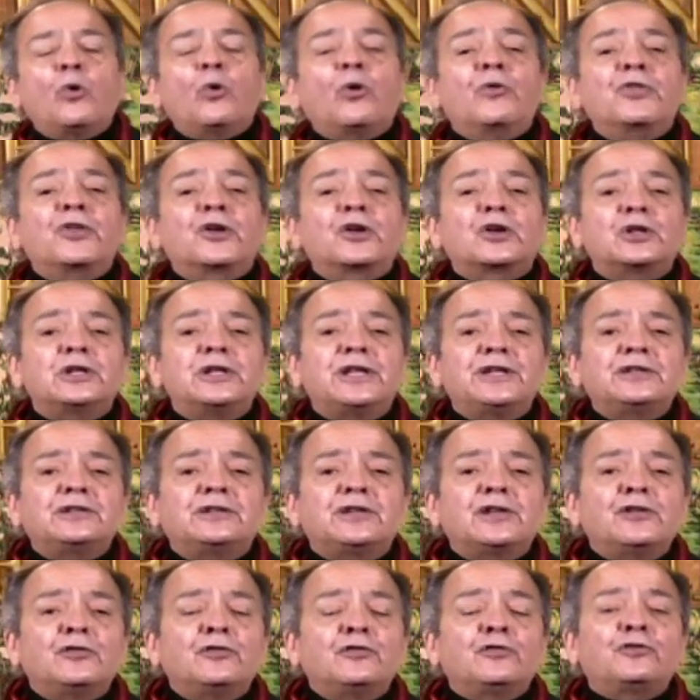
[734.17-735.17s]
or the
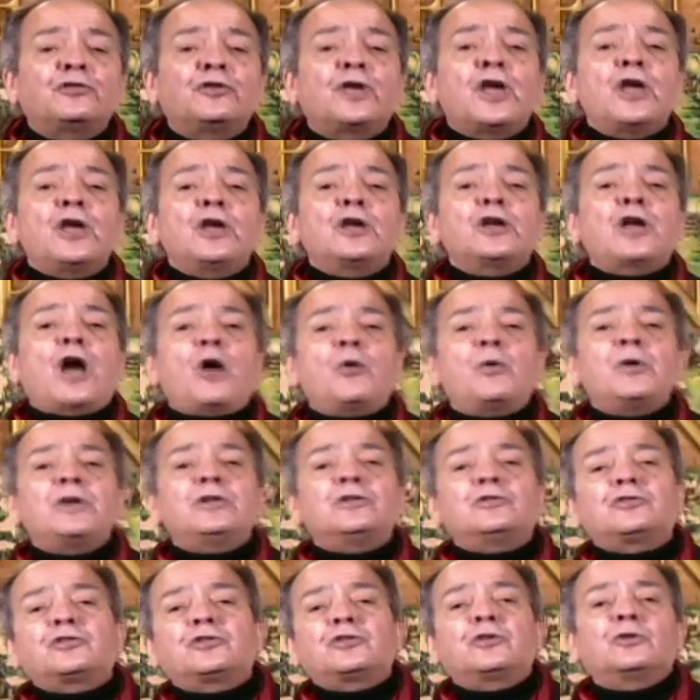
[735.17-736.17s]
Clintons
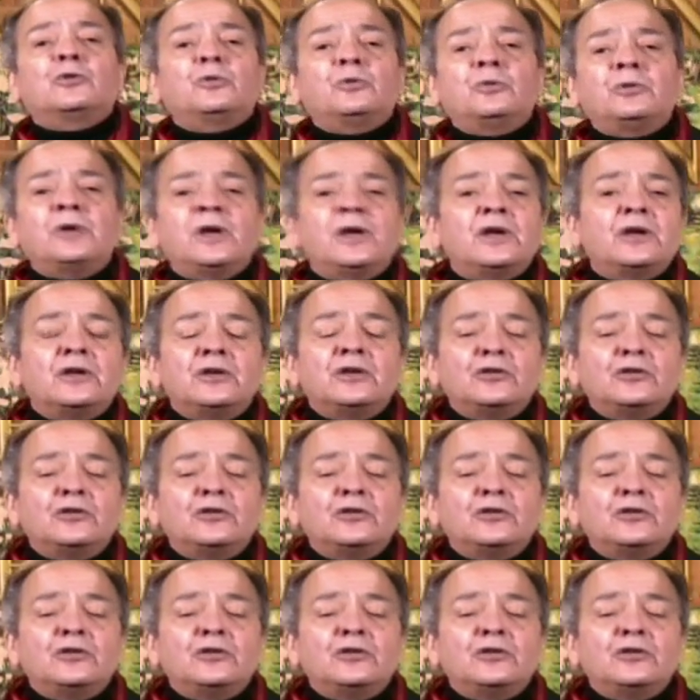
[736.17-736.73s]
going to